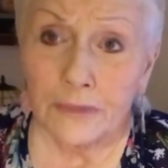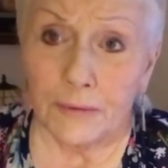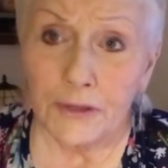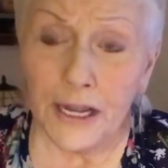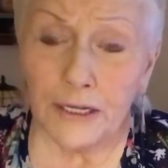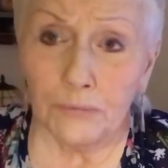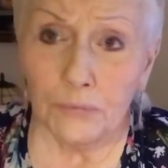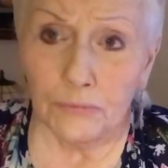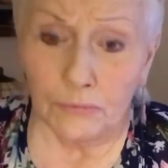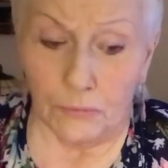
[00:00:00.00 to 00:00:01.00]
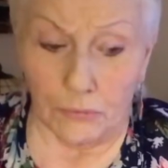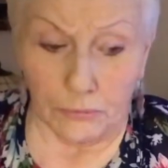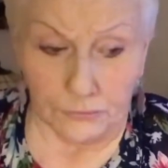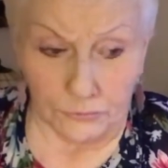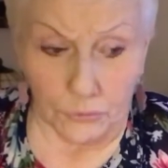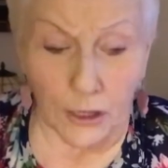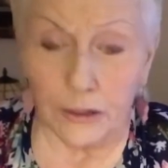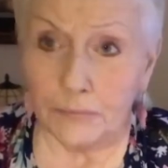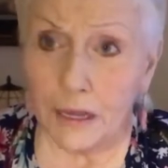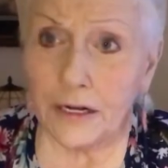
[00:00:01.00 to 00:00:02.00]
I mean, they can run
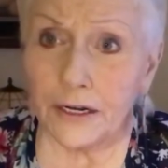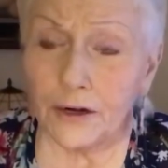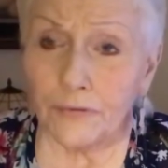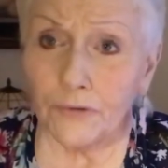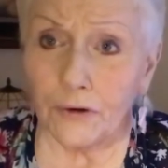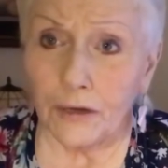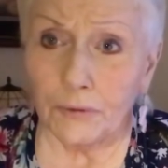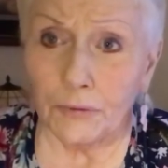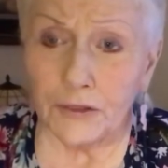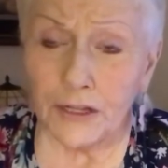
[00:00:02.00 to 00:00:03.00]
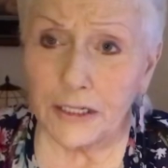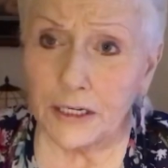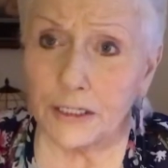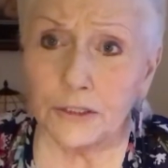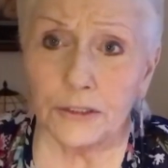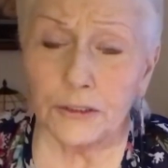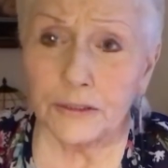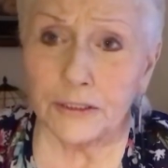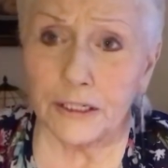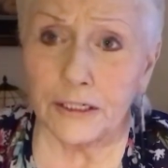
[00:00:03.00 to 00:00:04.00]
on Medicare for all, but what they need to do
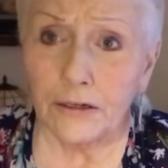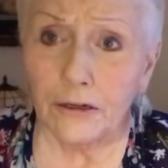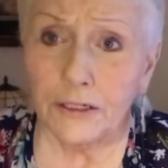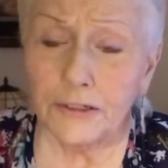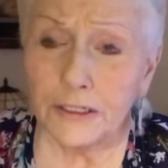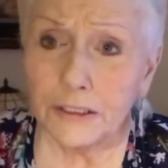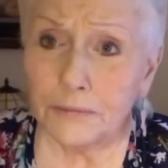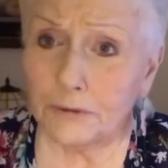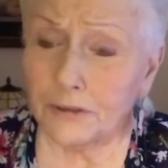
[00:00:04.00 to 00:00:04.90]
is get on this,